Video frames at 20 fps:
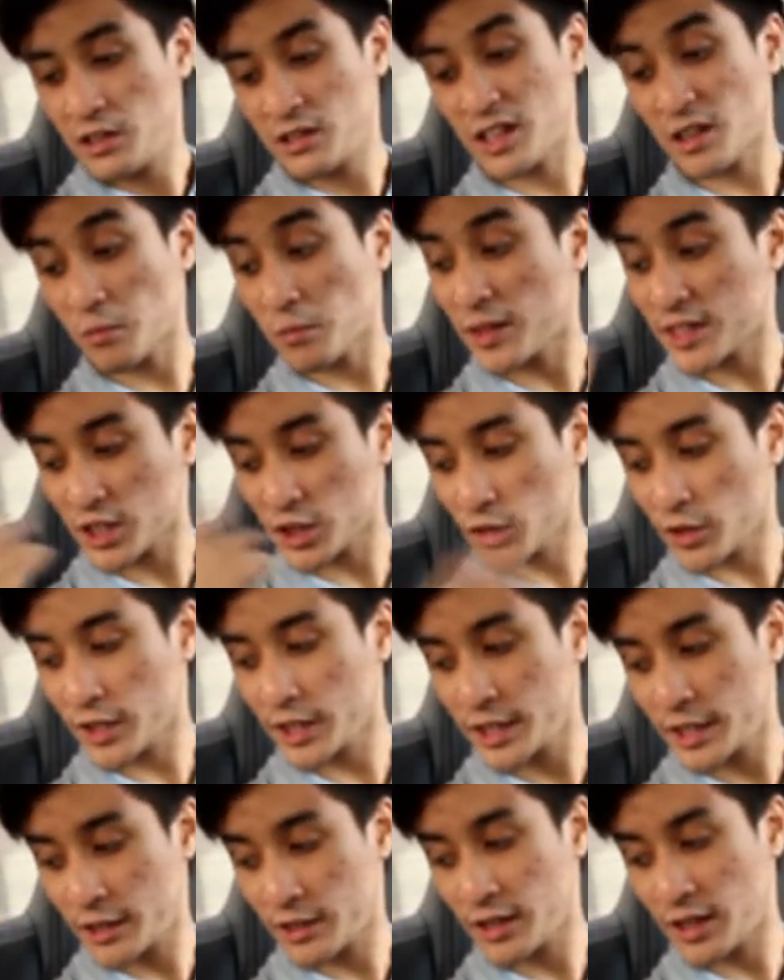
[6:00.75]
Not much
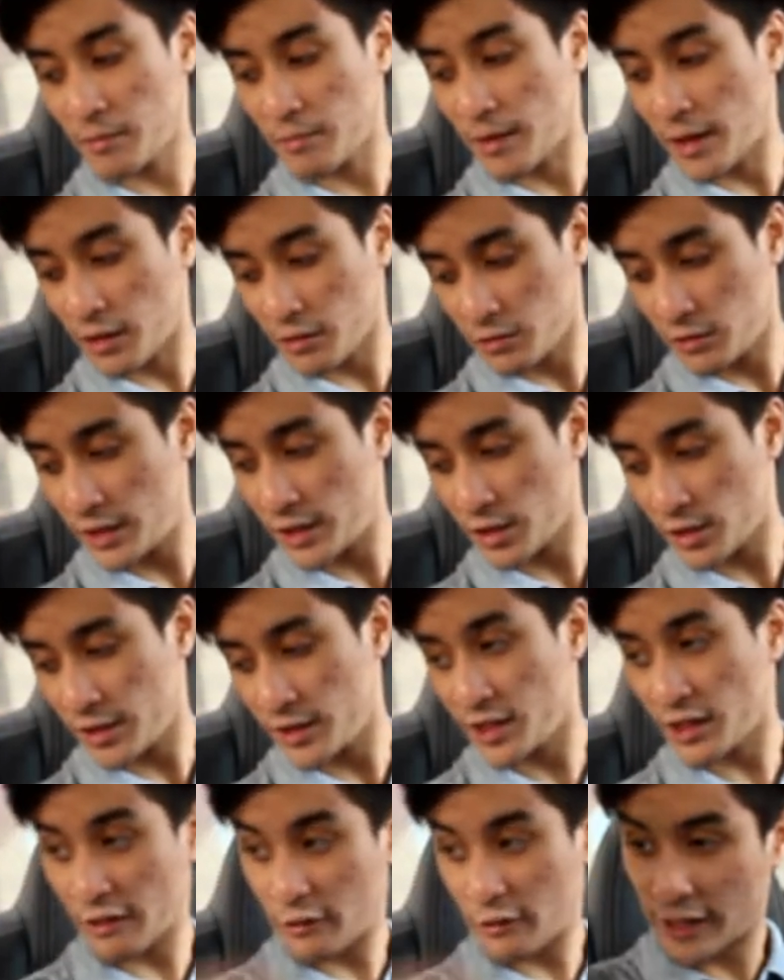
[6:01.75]
toys here in the back,
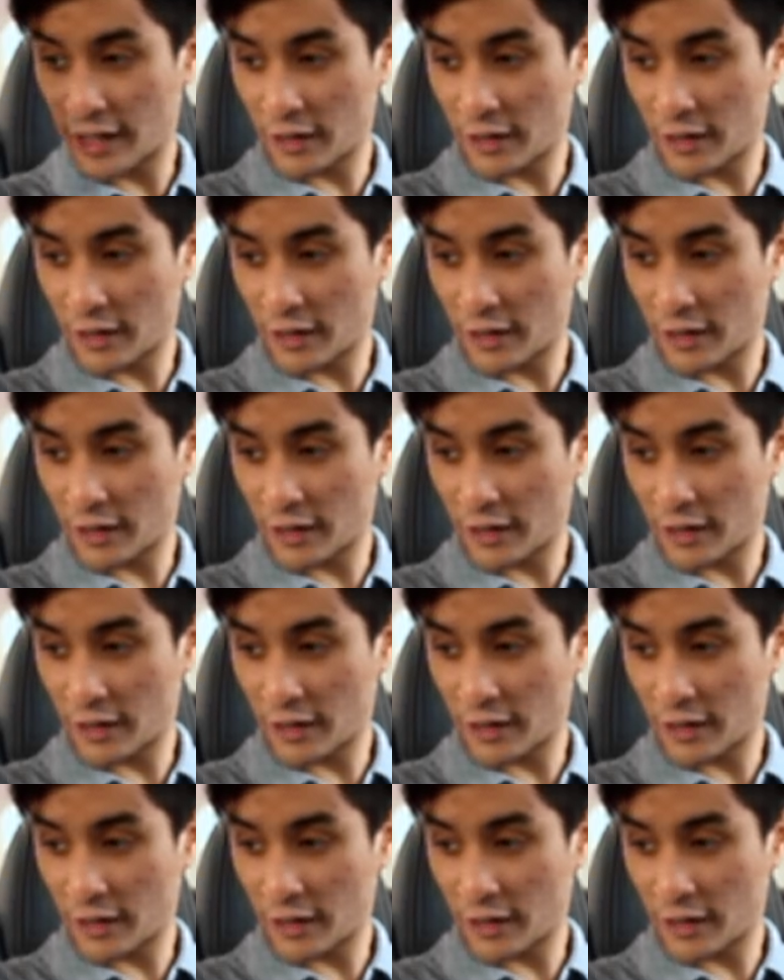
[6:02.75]
literally. You